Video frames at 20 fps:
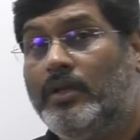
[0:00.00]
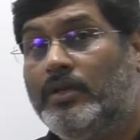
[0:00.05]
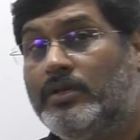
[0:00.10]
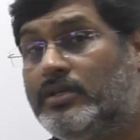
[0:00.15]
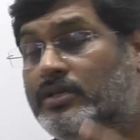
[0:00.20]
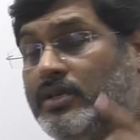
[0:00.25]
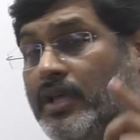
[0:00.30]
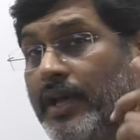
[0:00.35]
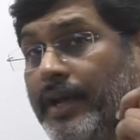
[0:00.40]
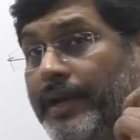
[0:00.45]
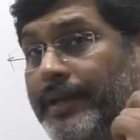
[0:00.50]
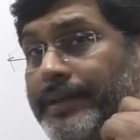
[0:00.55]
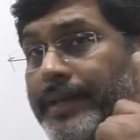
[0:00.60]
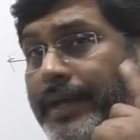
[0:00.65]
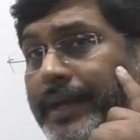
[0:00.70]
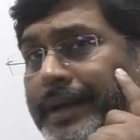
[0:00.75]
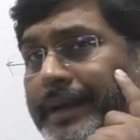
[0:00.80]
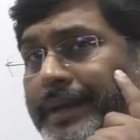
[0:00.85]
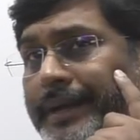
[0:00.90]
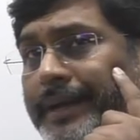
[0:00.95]
Sir,
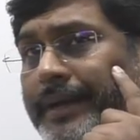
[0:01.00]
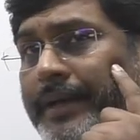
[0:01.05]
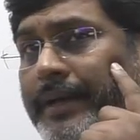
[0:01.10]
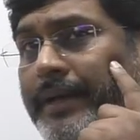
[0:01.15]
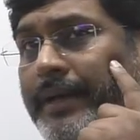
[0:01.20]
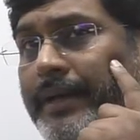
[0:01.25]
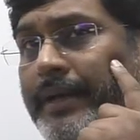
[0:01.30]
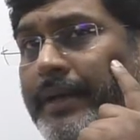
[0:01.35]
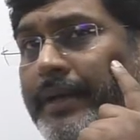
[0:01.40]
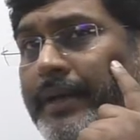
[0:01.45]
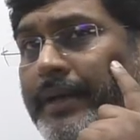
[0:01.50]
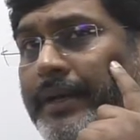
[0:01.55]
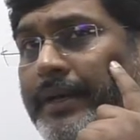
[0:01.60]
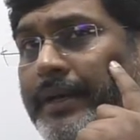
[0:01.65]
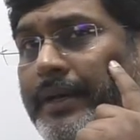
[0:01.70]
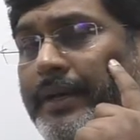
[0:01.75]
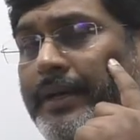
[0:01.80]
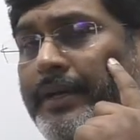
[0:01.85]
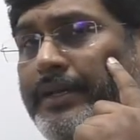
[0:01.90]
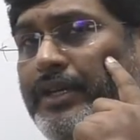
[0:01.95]
then
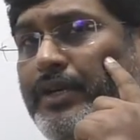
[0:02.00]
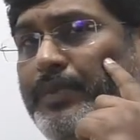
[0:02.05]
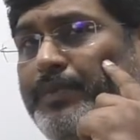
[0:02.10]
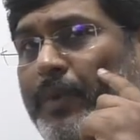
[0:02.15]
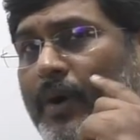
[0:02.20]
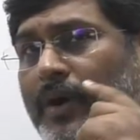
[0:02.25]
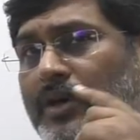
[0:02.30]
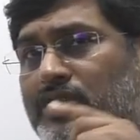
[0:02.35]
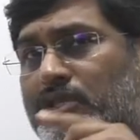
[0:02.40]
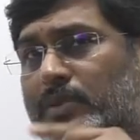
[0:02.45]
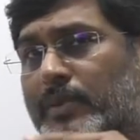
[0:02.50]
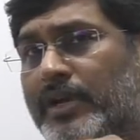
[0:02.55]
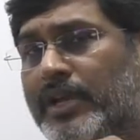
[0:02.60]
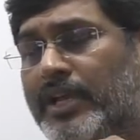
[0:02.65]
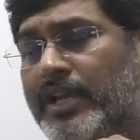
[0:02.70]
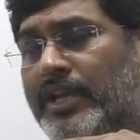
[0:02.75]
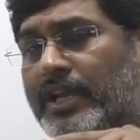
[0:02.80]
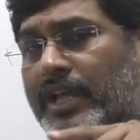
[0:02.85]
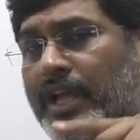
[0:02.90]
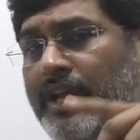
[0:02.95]
is it possible
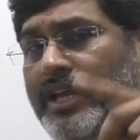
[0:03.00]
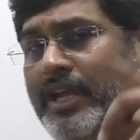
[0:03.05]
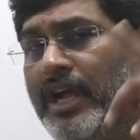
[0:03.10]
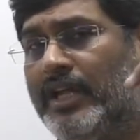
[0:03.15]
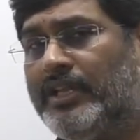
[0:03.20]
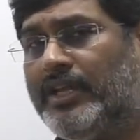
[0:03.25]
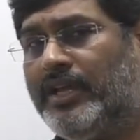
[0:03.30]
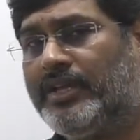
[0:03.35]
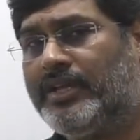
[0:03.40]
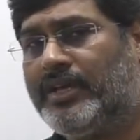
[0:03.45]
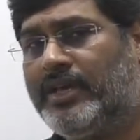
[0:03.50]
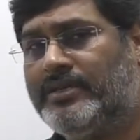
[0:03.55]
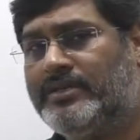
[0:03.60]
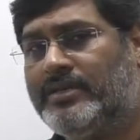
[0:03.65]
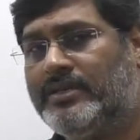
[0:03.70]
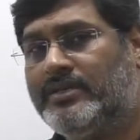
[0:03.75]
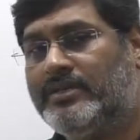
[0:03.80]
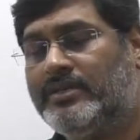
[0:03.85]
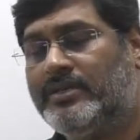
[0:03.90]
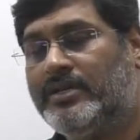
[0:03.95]
in any other
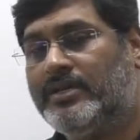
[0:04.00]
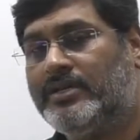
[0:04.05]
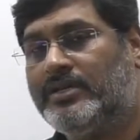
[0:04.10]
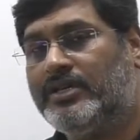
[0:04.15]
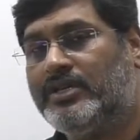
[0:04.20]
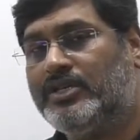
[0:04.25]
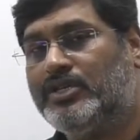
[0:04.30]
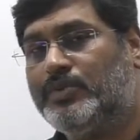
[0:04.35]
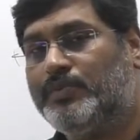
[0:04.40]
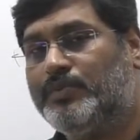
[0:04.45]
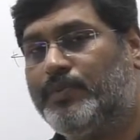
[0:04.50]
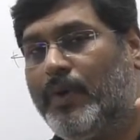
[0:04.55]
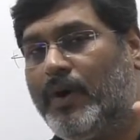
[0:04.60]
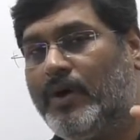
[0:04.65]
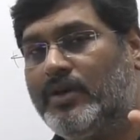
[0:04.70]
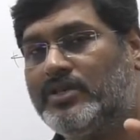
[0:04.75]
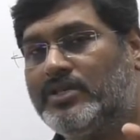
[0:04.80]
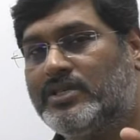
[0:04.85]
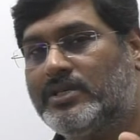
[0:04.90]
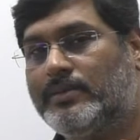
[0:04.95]
cases? It is
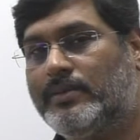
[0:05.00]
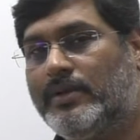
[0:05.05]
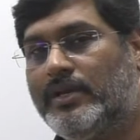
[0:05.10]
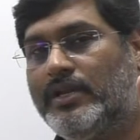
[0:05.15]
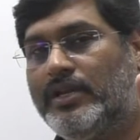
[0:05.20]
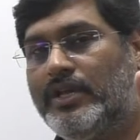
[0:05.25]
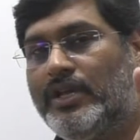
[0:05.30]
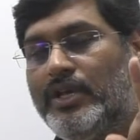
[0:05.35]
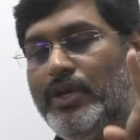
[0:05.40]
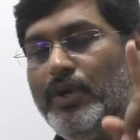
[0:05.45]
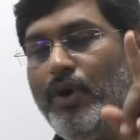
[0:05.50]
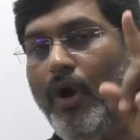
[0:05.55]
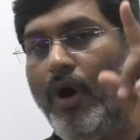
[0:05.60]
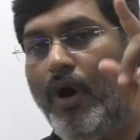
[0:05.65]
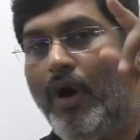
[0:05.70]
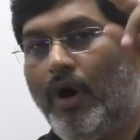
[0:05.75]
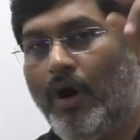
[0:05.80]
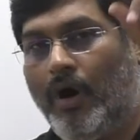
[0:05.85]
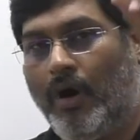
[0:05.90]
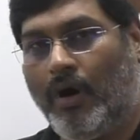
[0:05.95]
possible in
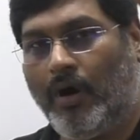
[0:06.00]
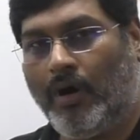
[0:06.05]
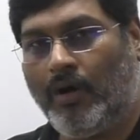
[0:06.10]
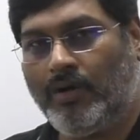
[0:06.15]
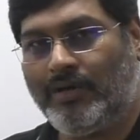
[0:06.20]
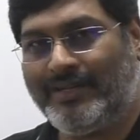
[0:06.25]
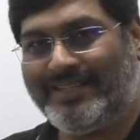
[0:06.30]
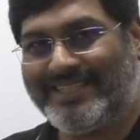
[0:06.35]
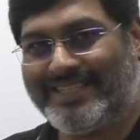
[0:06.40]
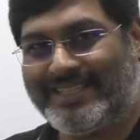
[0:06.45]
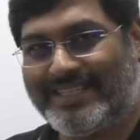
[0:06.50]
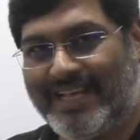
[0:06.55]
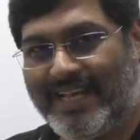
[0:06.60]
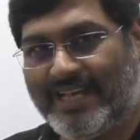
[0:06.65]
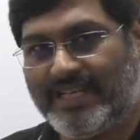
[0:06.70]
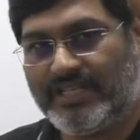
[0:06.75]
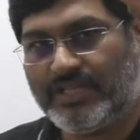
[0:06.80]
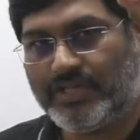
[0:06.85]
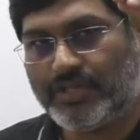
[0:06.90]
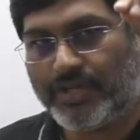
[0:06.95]
all
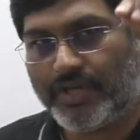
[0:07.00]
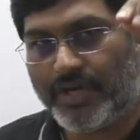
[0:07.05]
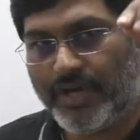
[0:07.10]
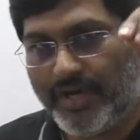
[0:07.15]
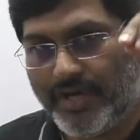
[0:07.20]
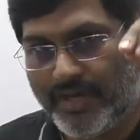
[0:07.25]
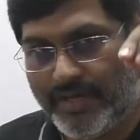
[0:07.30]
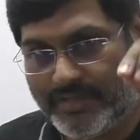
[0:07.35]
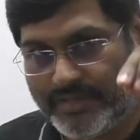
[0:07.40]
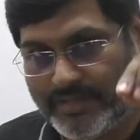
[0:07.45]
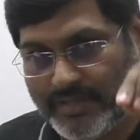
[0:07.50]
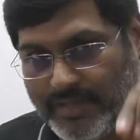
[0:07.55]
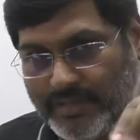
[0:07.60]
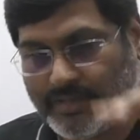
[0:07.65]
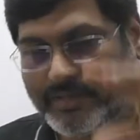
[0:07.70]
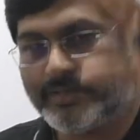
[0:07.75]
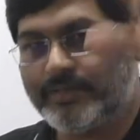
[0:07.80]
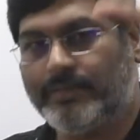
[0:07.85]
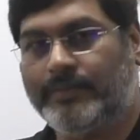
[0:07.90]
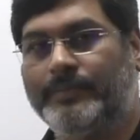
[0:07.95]
such
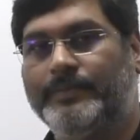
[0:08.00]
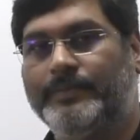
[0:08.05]
cases.